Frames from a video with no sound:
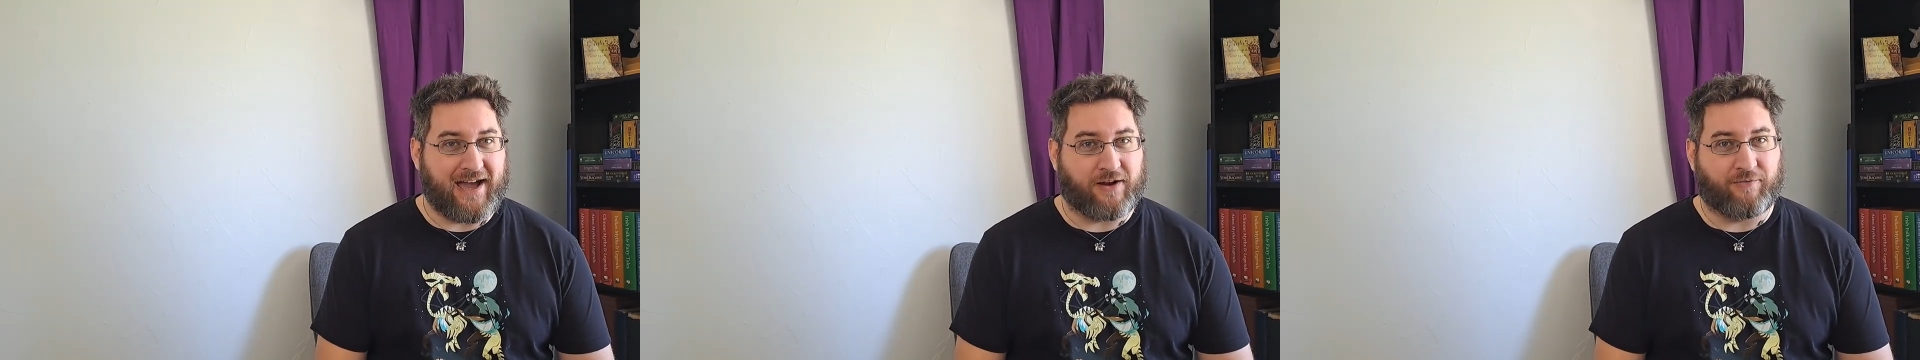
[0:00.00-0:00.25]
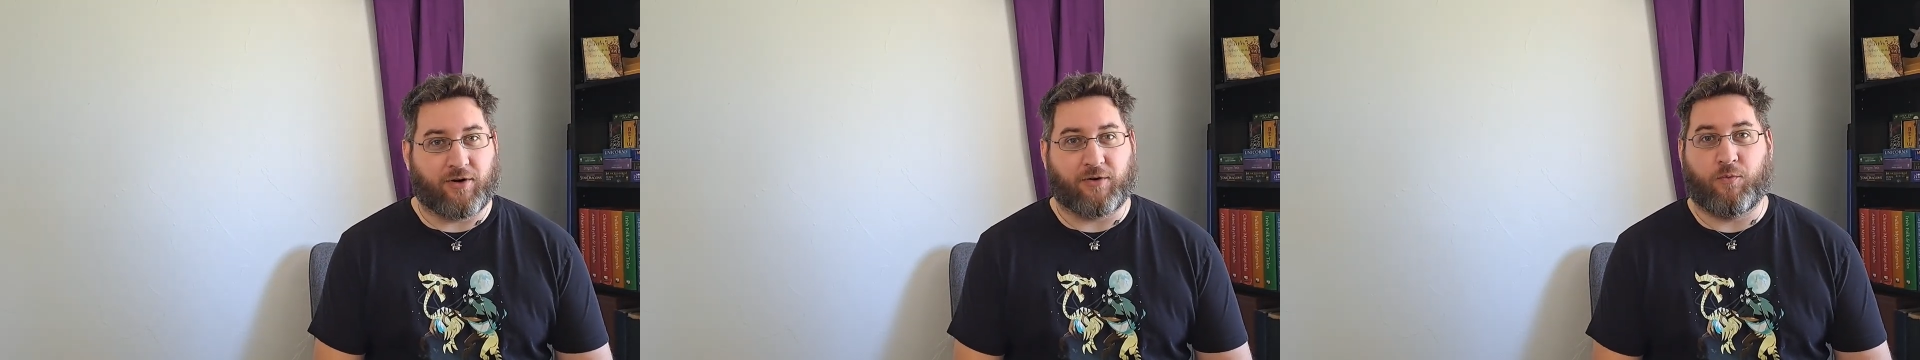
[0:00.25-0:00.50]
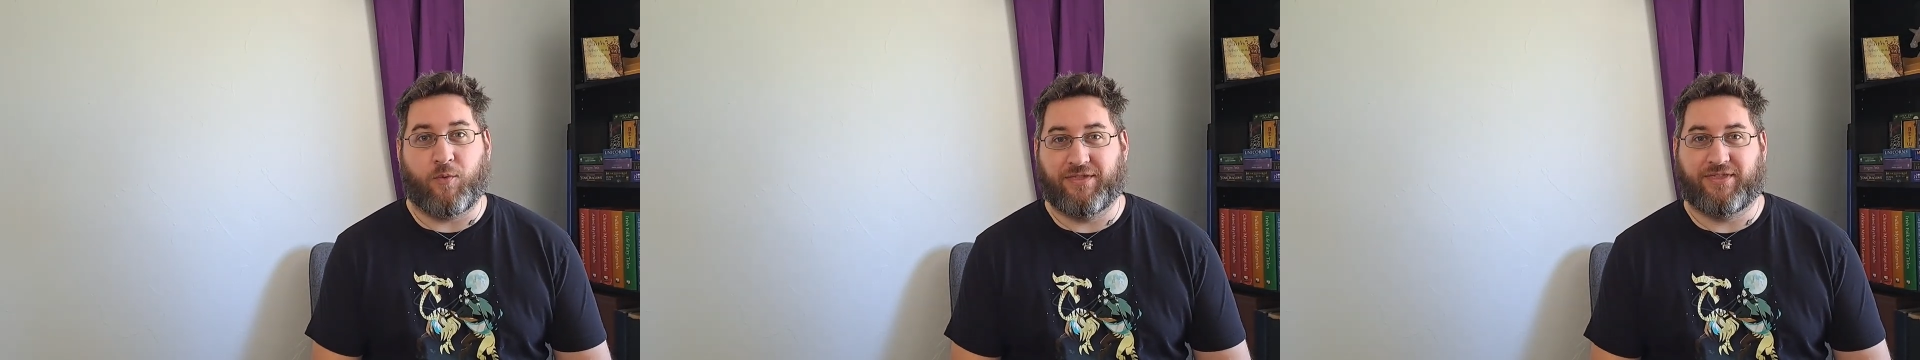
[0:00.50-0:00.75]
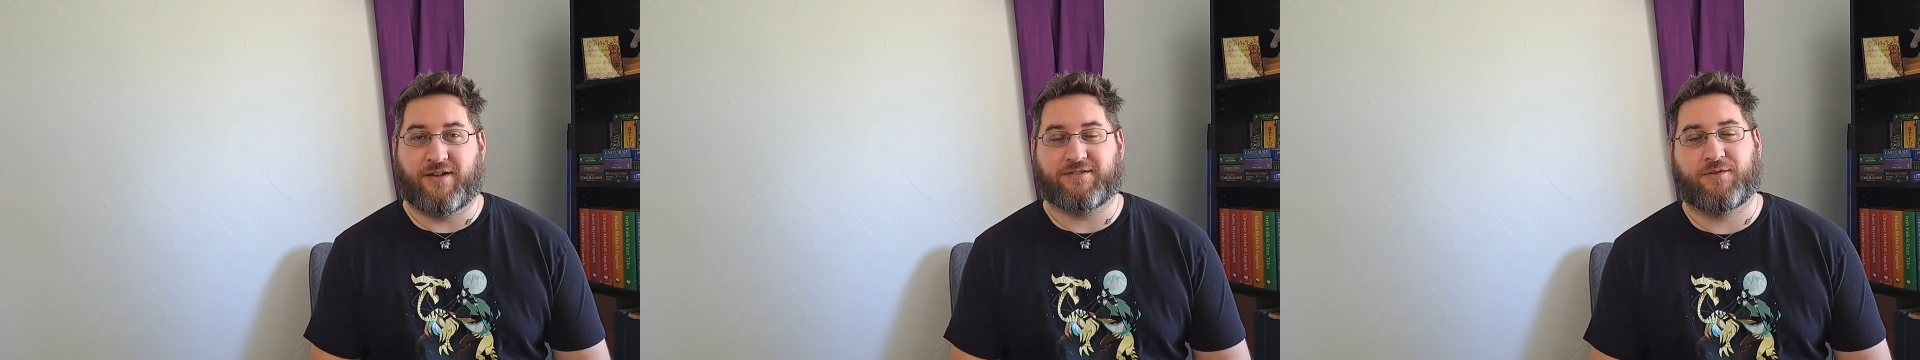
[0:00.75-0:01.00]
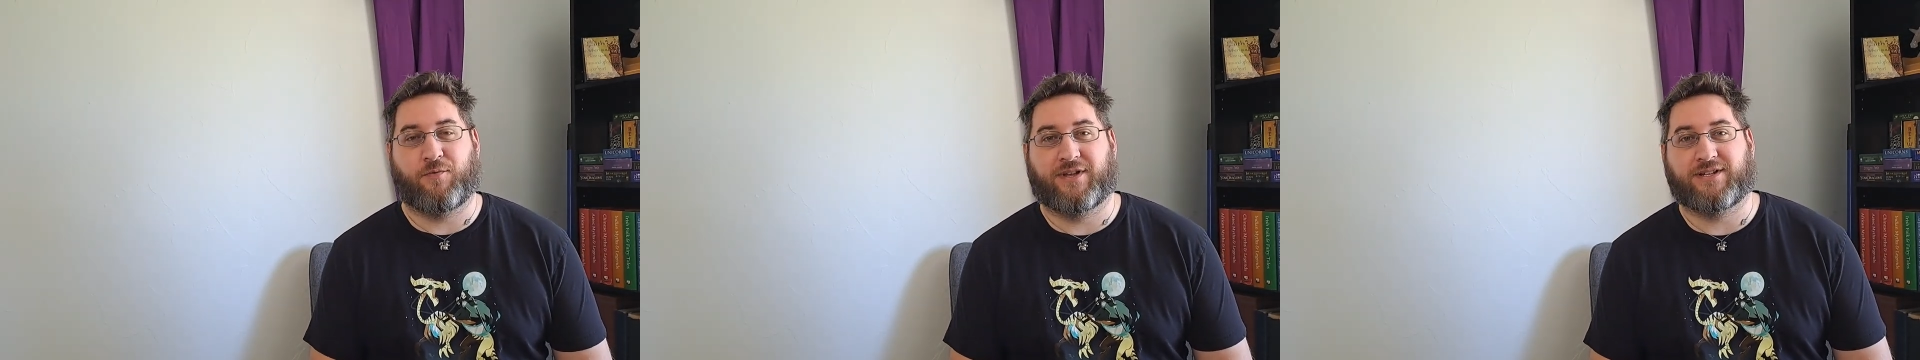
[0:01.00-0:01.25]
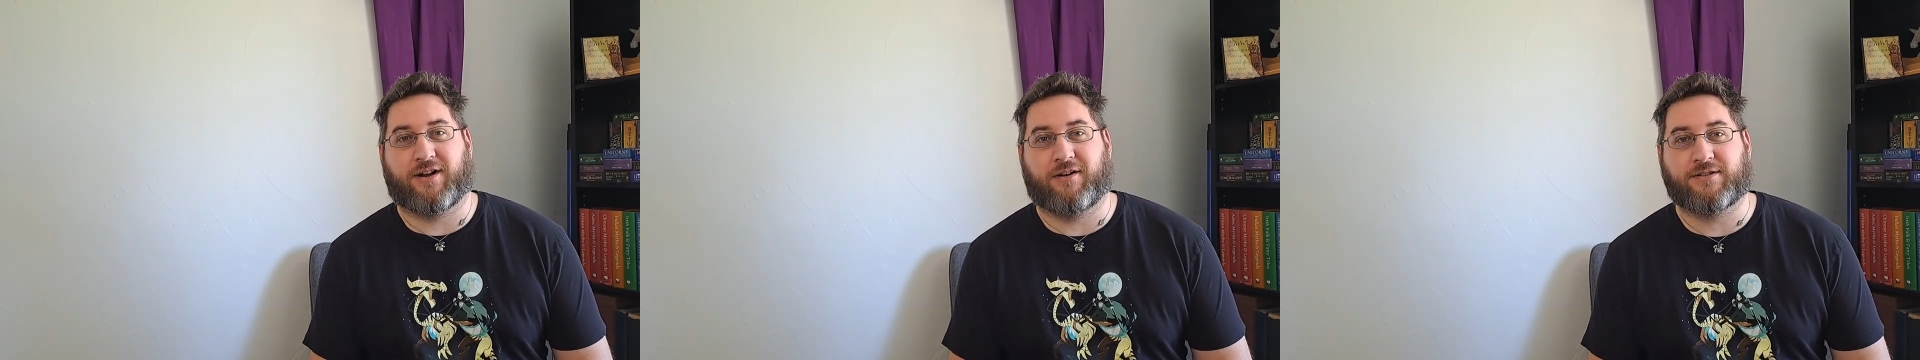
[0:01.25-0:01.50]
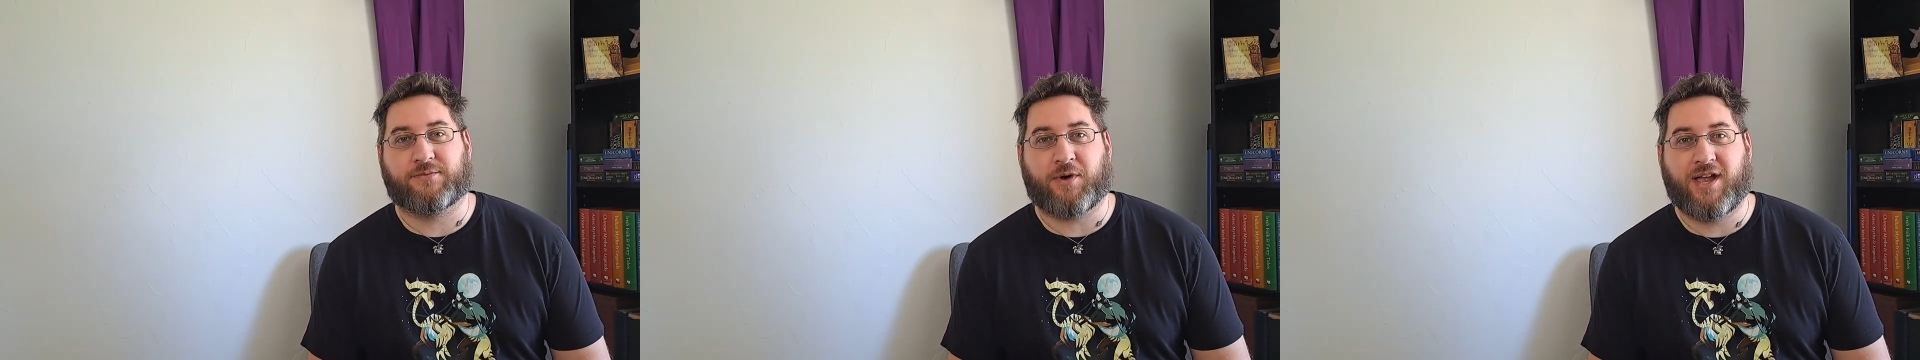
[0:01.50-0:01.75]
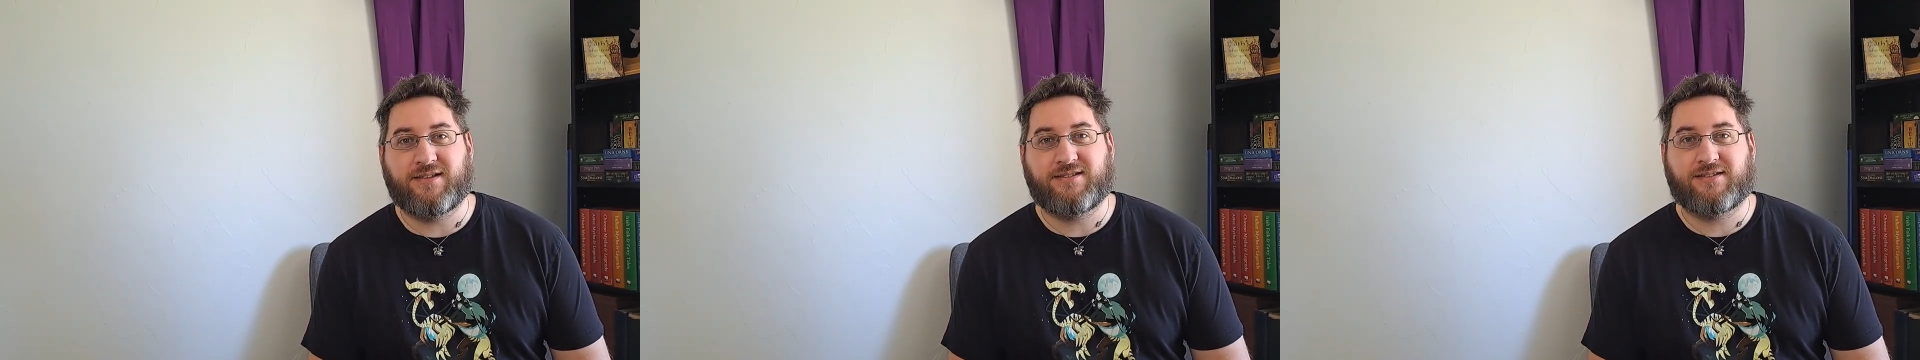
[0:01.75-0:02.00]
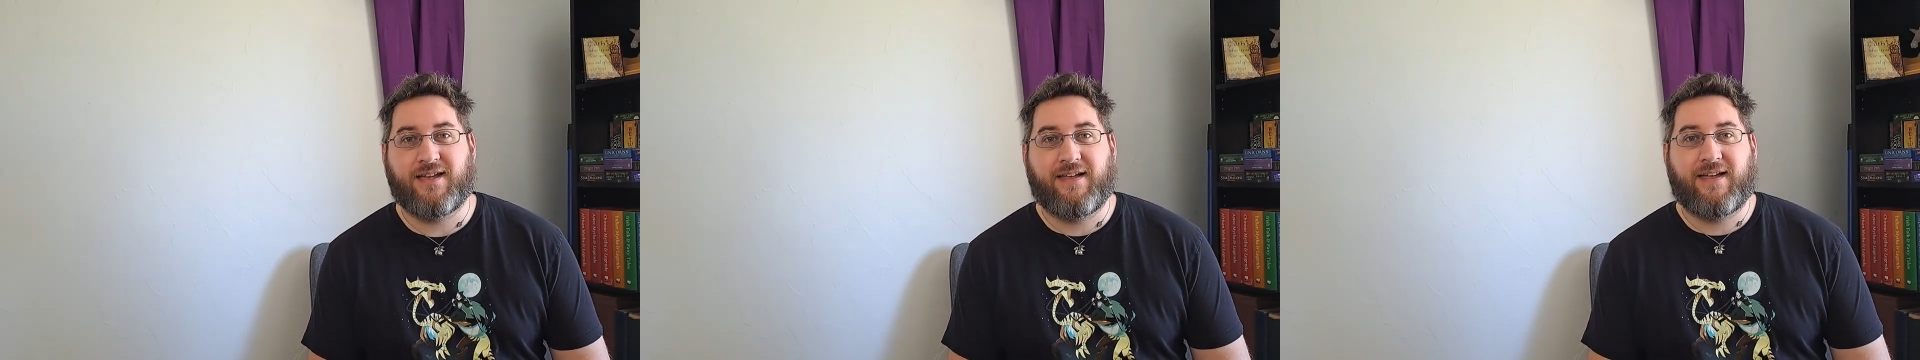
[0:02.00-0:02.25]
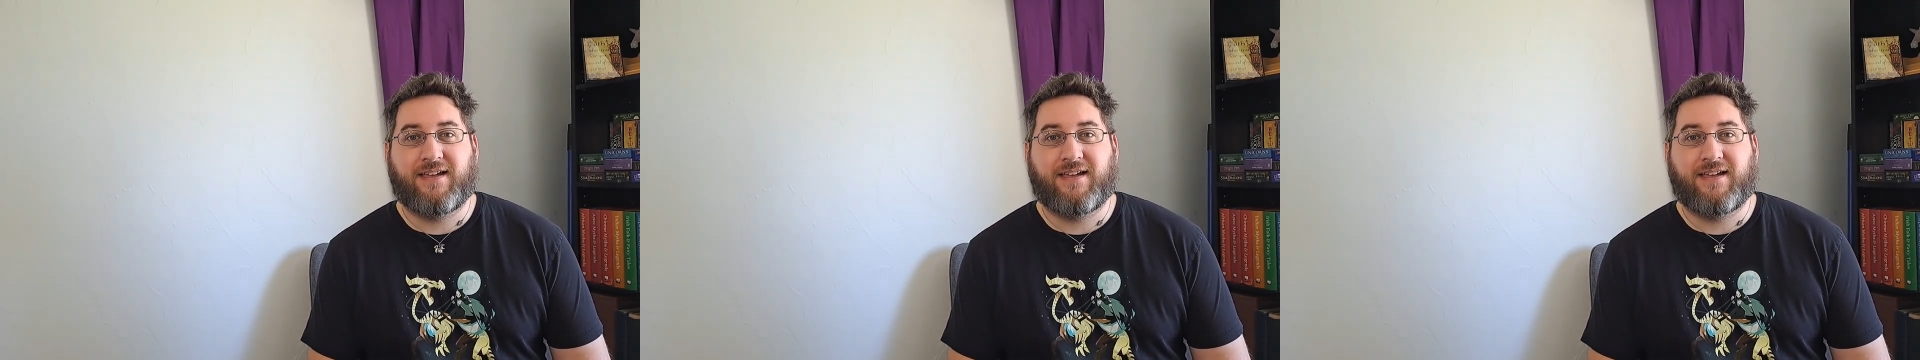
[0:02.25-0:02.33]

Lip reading: out of our 1001 tarot spreads.